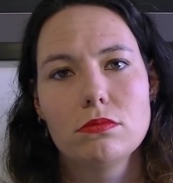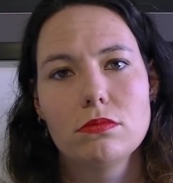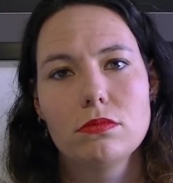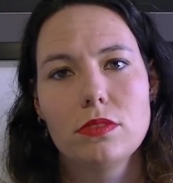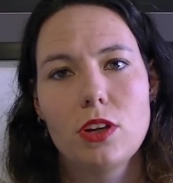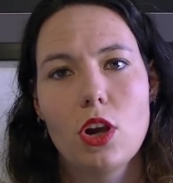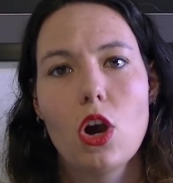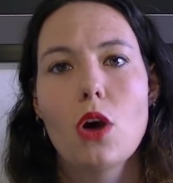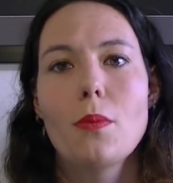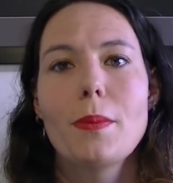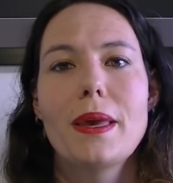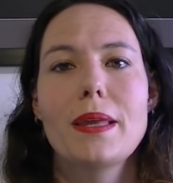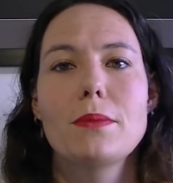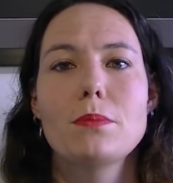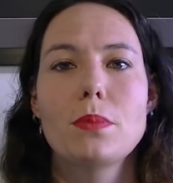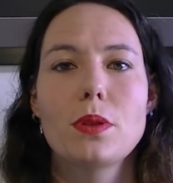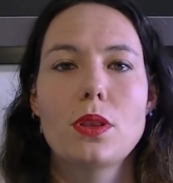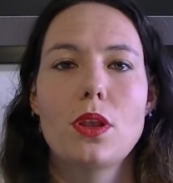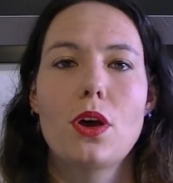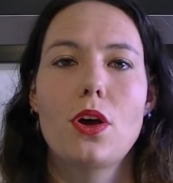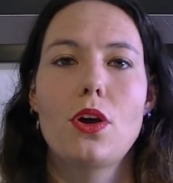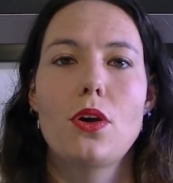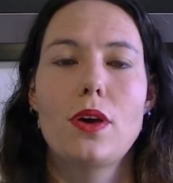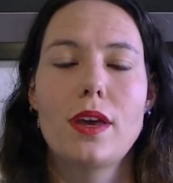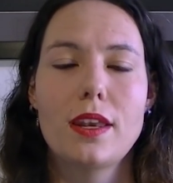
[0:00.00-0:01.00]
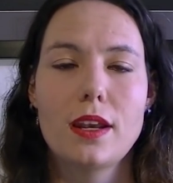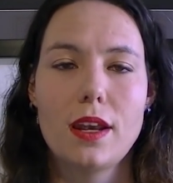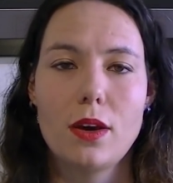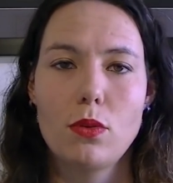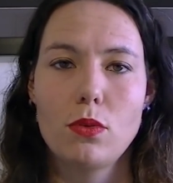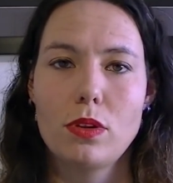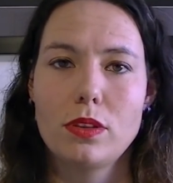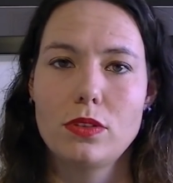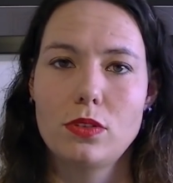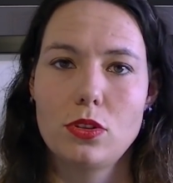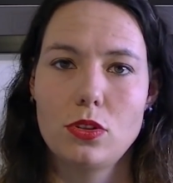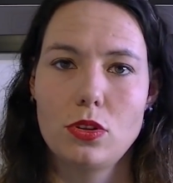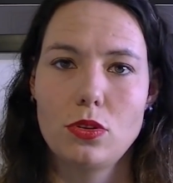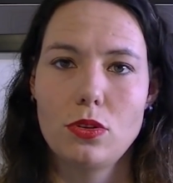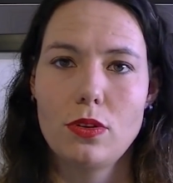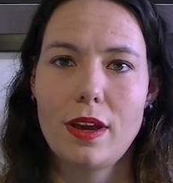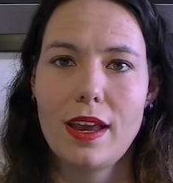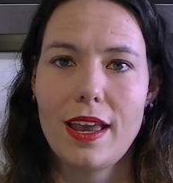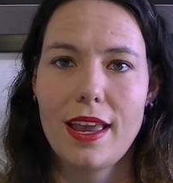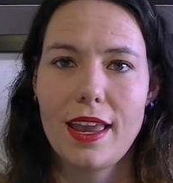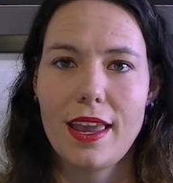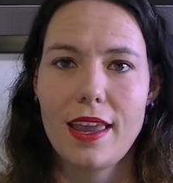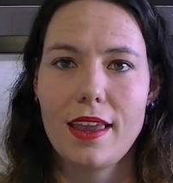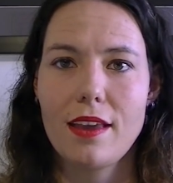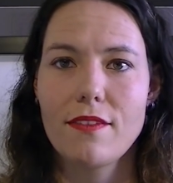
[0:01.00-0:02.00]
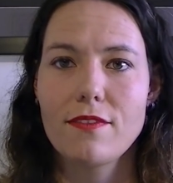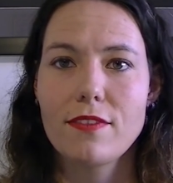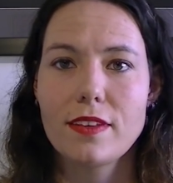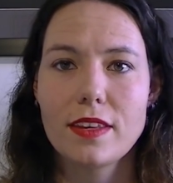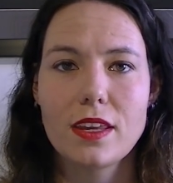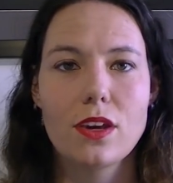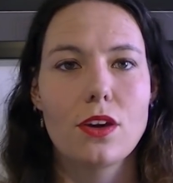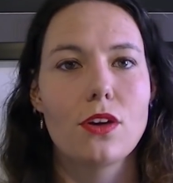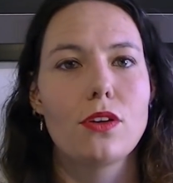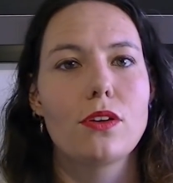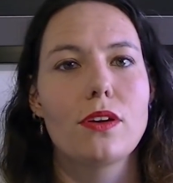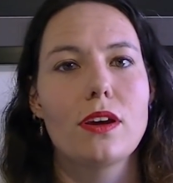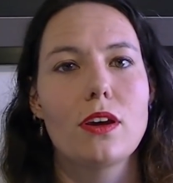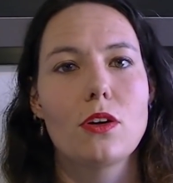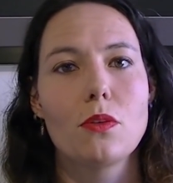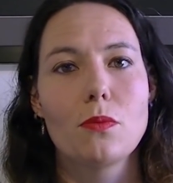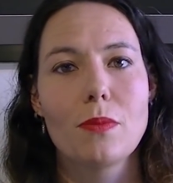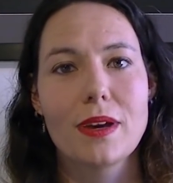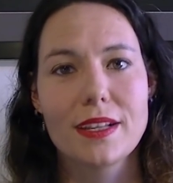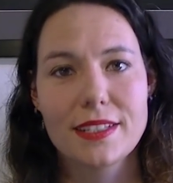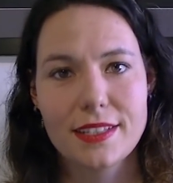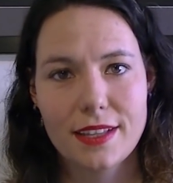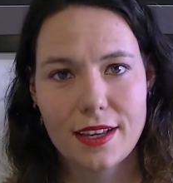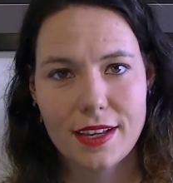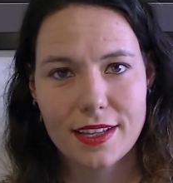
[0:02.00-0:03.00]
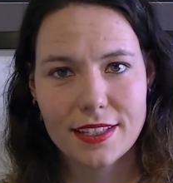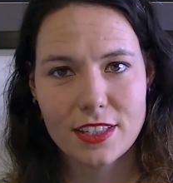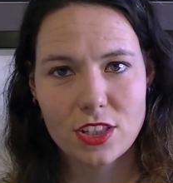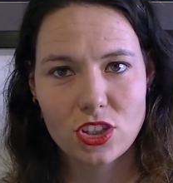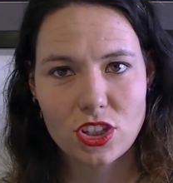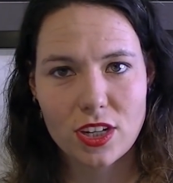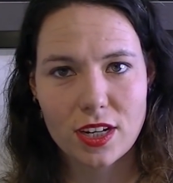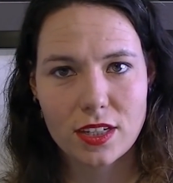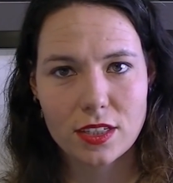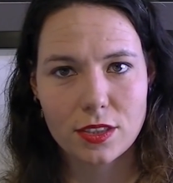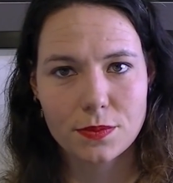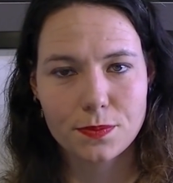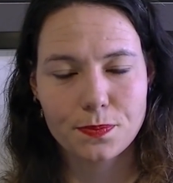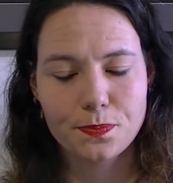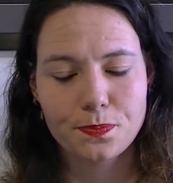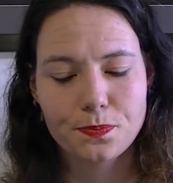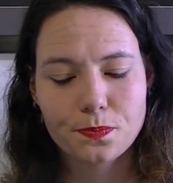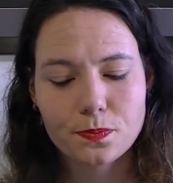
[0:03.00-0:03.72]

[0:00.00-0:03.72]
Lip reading: comment below and I will do a video on my science channel.